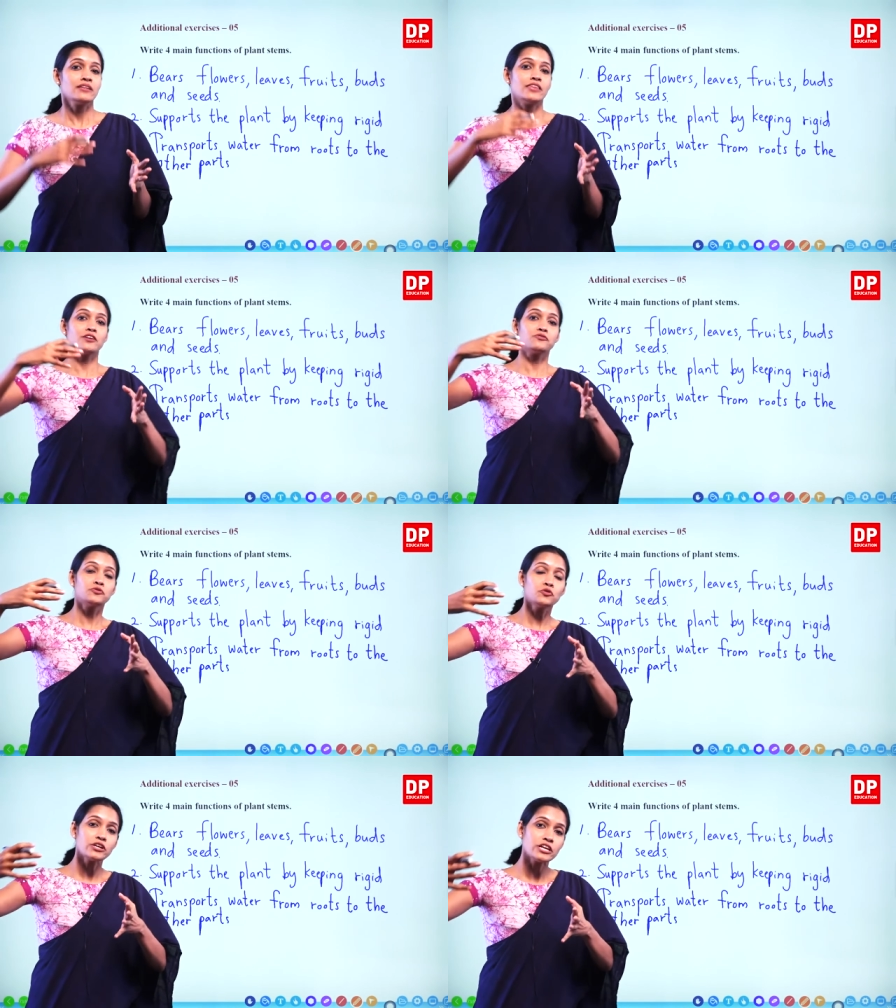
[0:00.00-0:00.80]
That
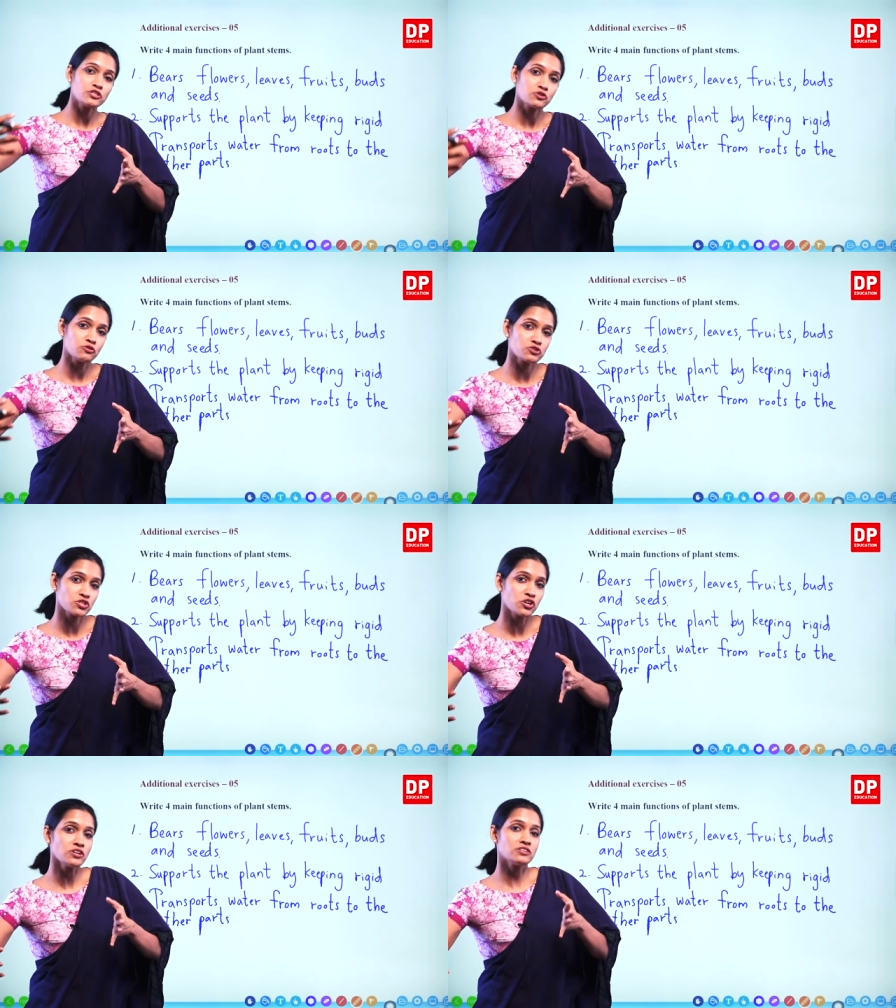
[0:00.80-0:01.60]
food is
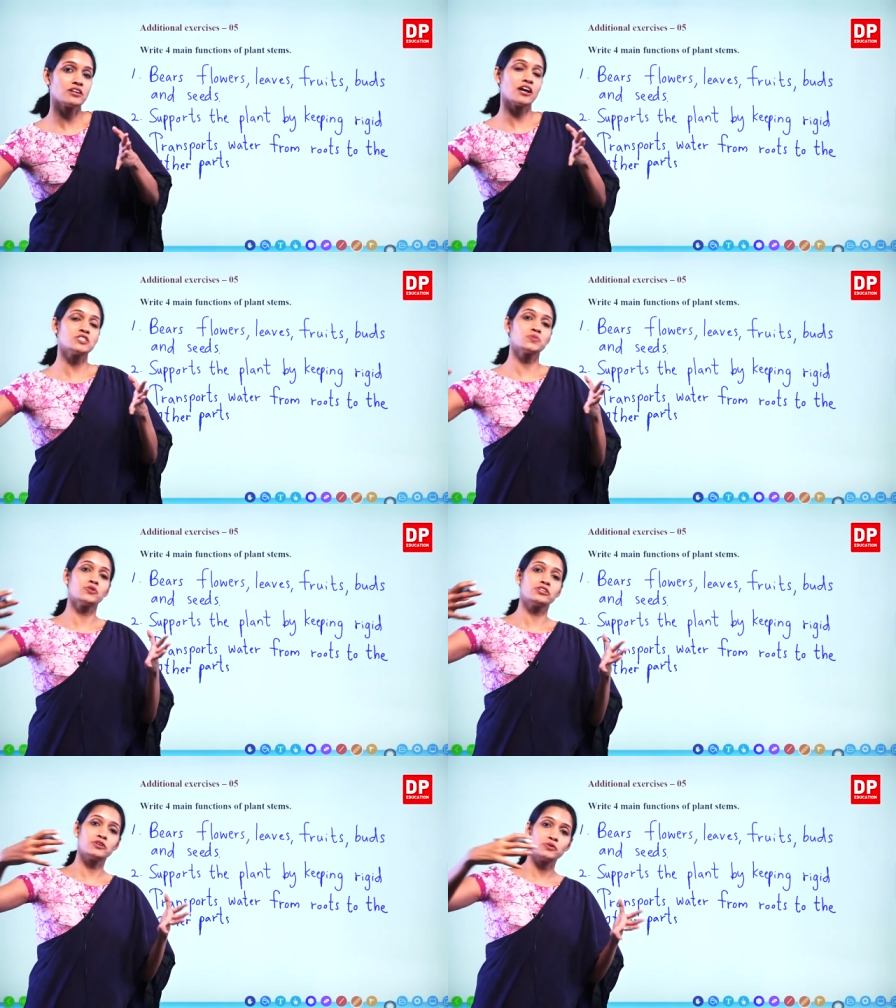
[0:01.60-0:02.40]
also
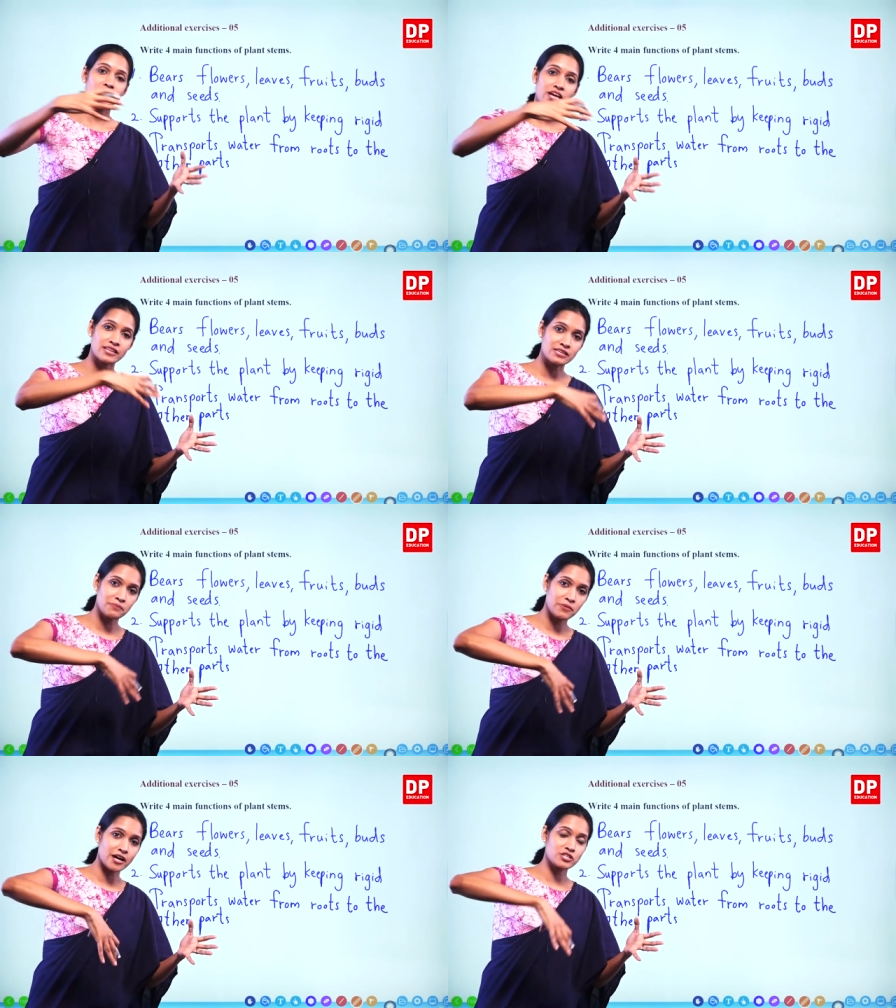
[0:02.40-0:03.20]
transported to the other
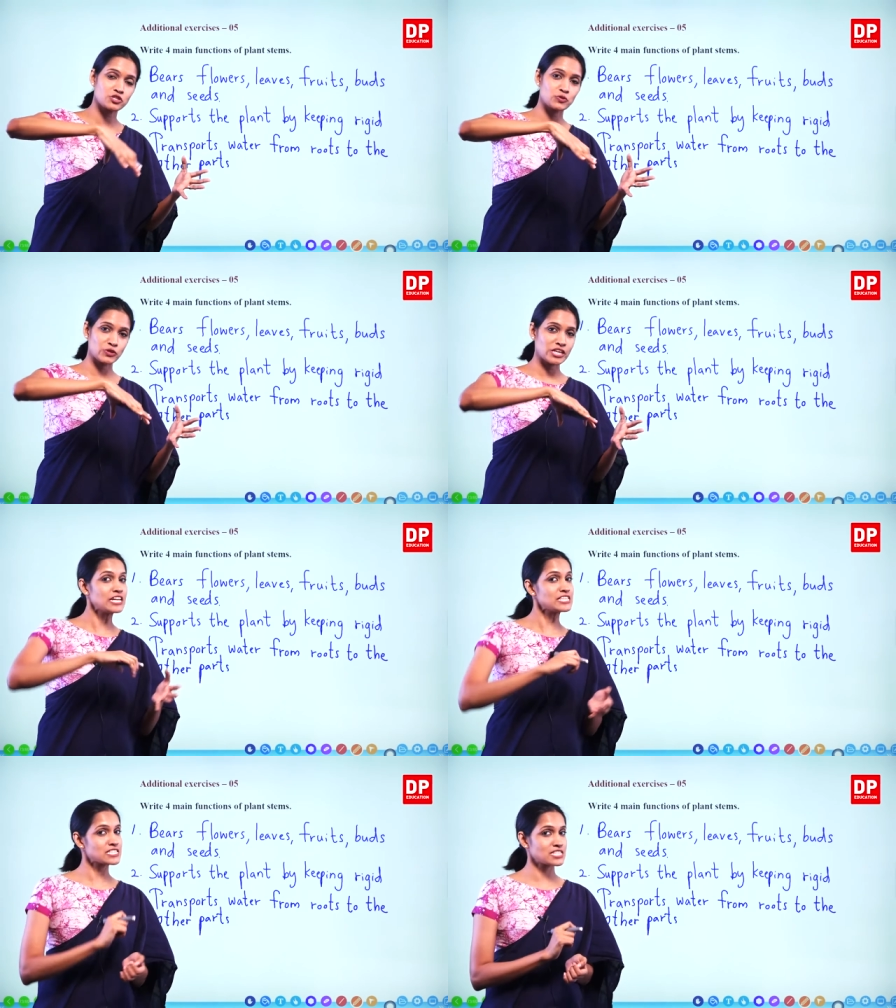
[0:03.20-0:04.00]
parts through the
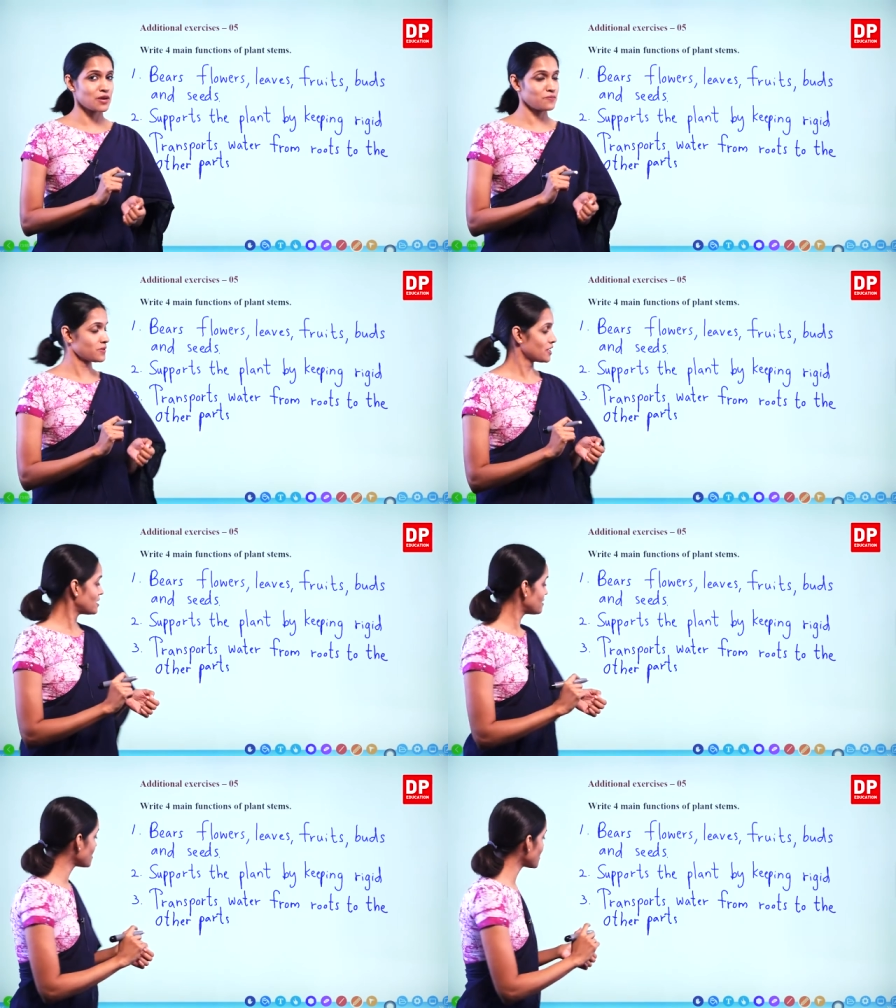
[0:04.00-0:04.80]
stem,
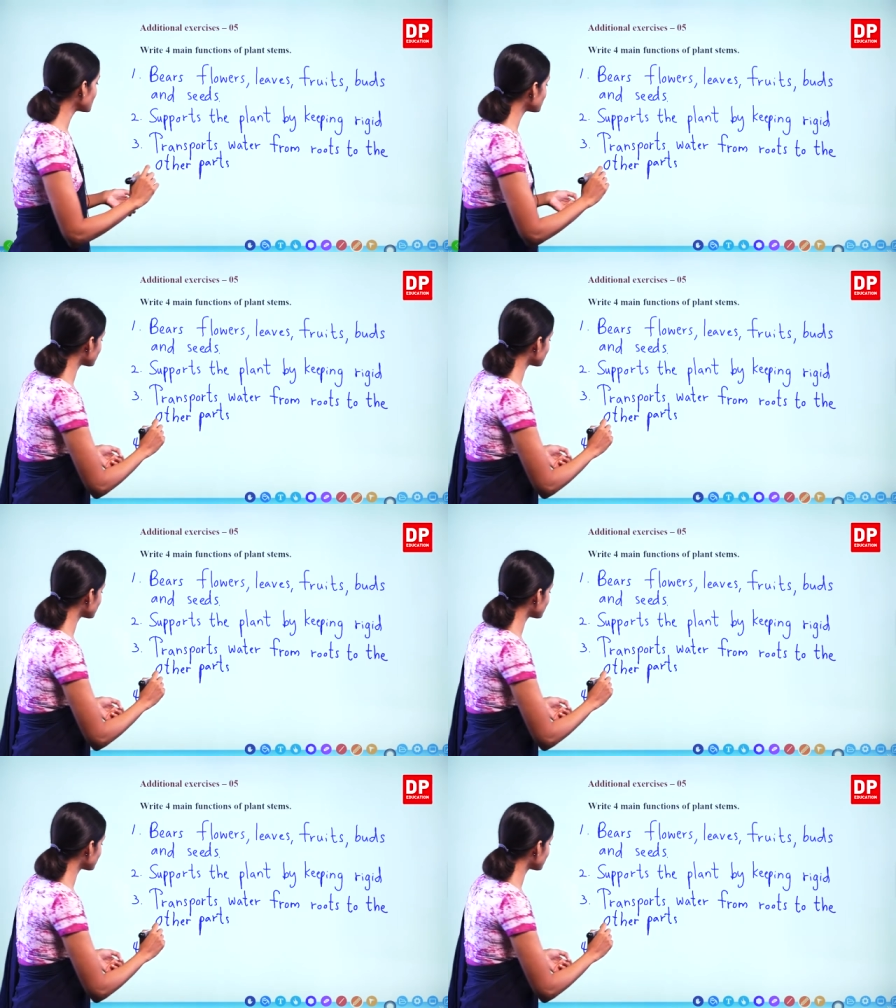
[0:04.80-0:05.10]
right?